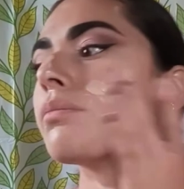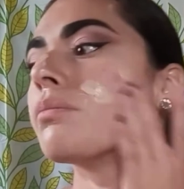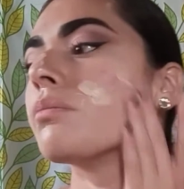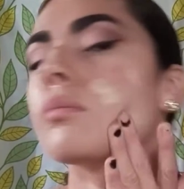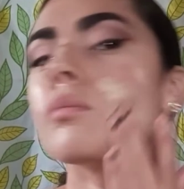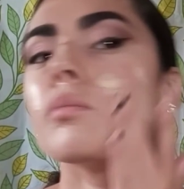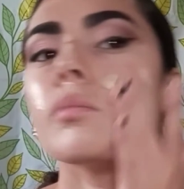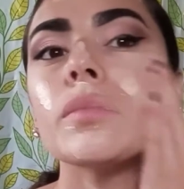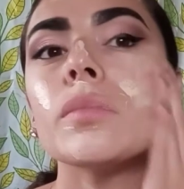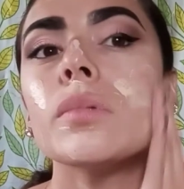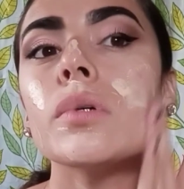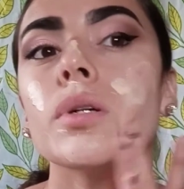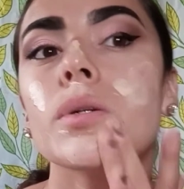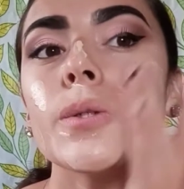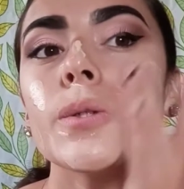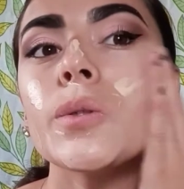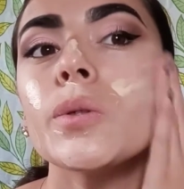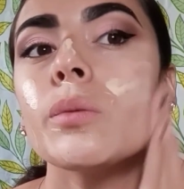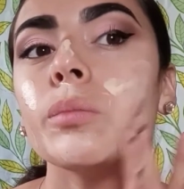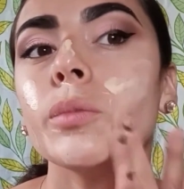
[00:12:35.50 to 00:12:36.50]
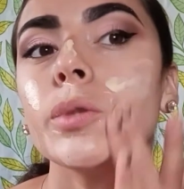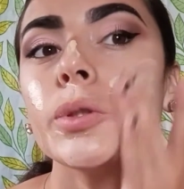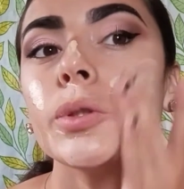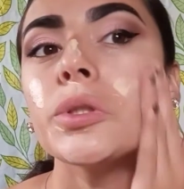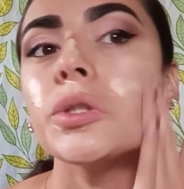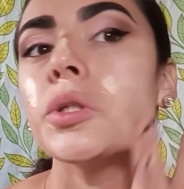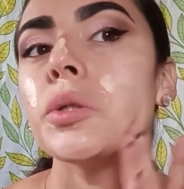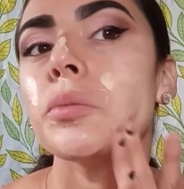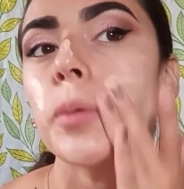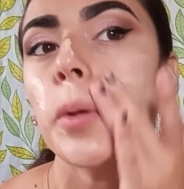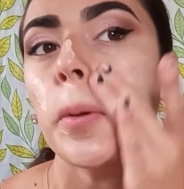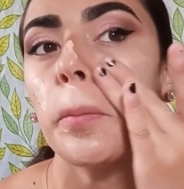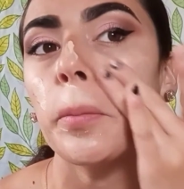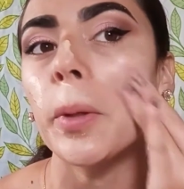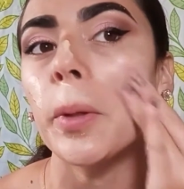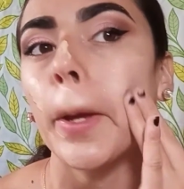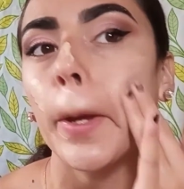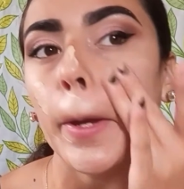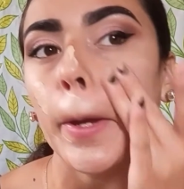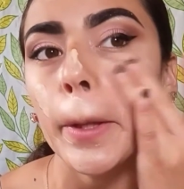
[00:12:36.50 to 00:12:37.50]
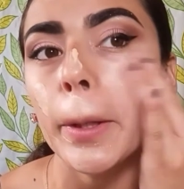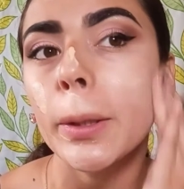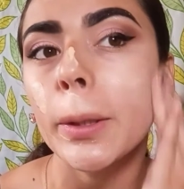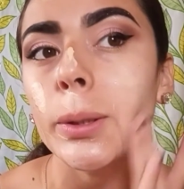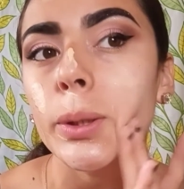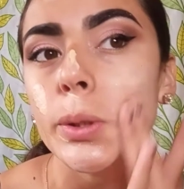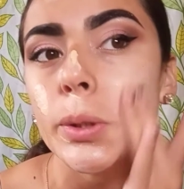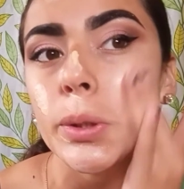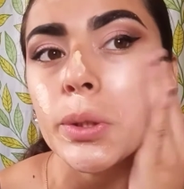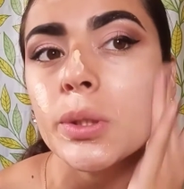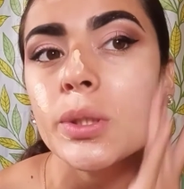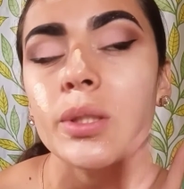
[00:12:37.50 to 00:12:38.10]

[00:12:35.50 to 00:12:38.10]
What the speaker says: Okay, so I'm just gonna be applying it like this.